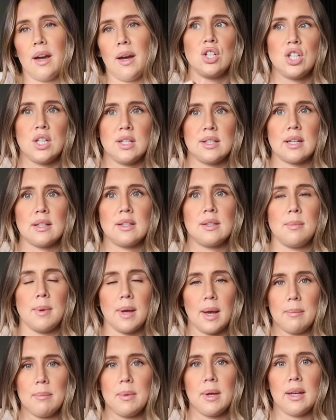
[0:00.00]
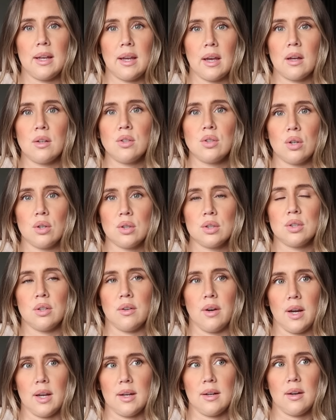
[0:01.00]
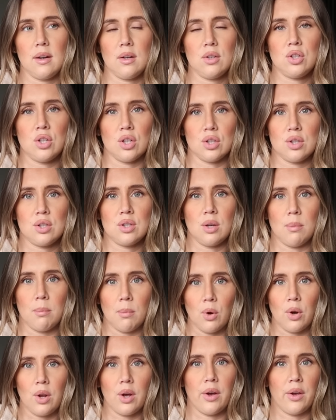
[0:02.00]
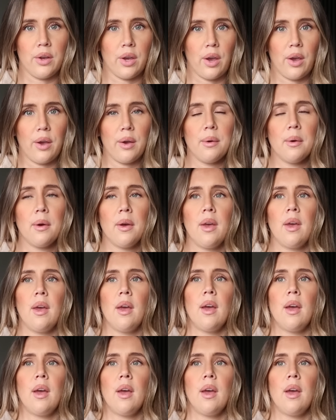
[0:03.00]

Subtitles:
She said to me, I'm gonna get a doctor in just to monitor you.